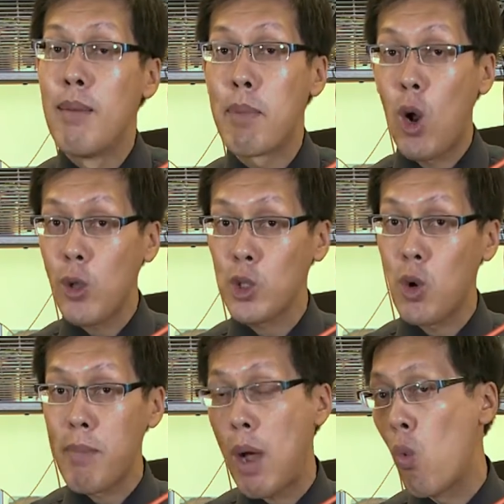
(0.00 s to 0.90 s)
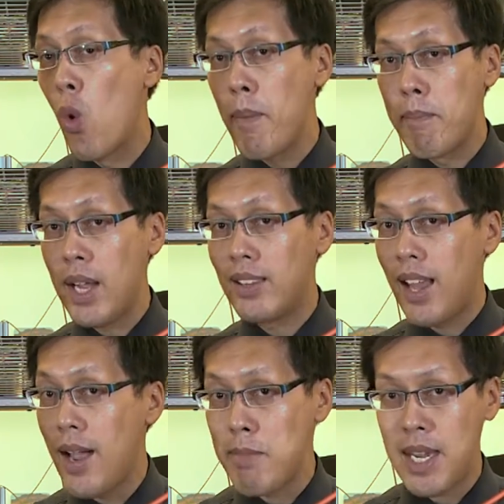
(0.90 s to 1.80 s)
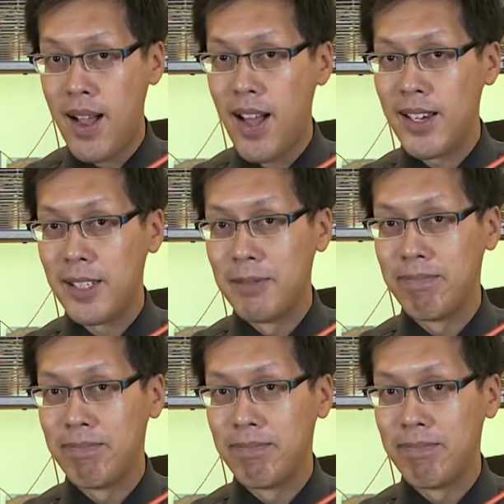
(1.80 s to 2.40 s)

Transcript: but also about what might lie beyond.